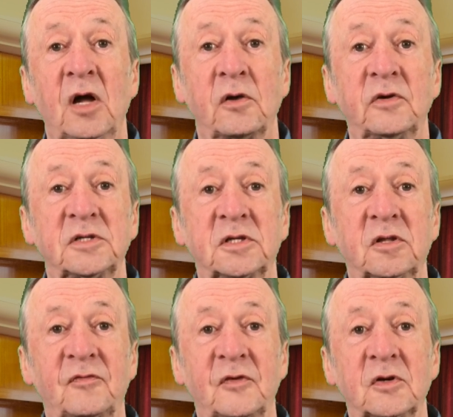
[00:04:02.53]
Richard I
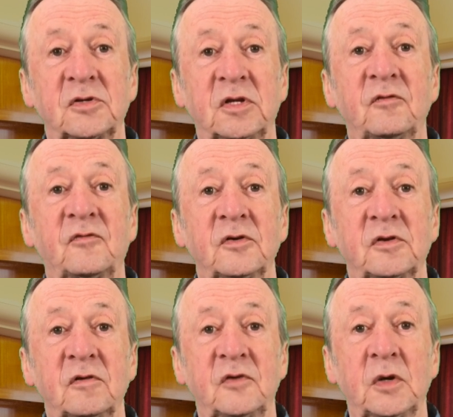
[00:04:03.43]
in
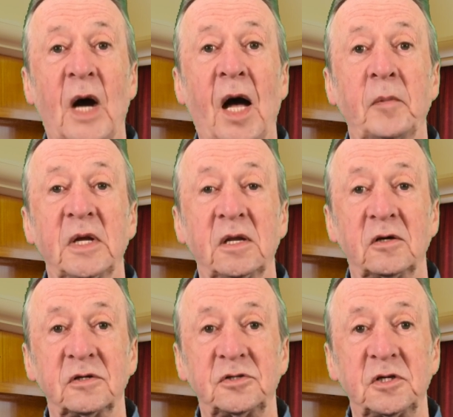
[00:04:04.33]
Fontevraud Abbey in
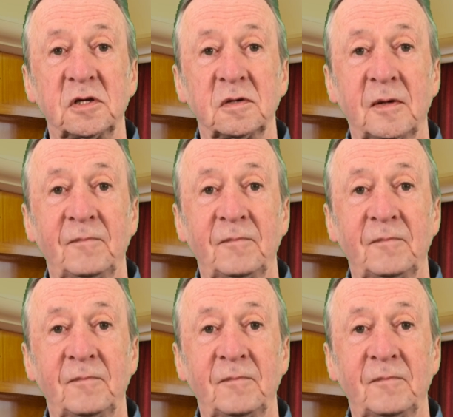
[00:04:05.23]
Anjou,